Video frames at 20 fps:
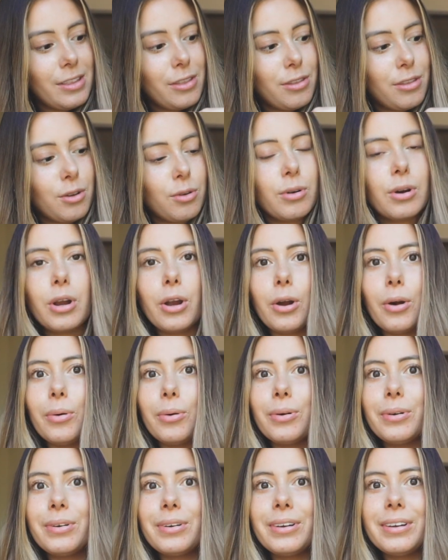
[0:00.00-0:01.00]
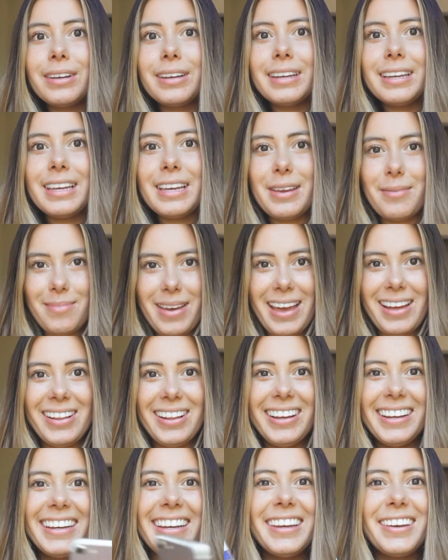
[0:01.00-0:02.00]
thorough
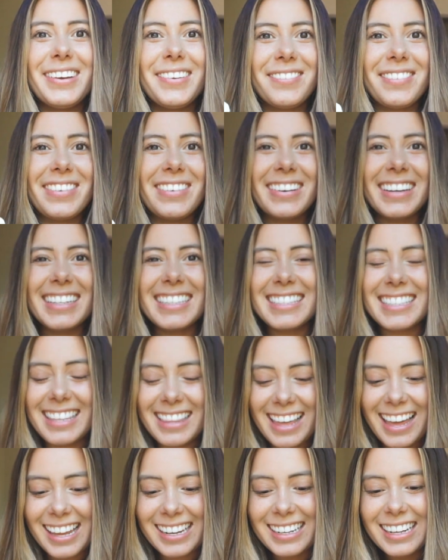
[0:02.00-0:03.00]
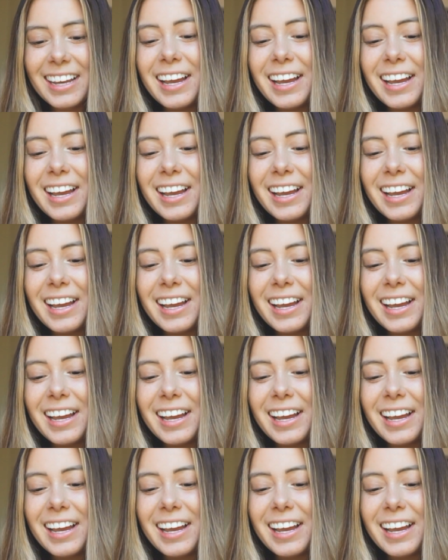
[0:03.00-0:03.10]
email, if you can see that.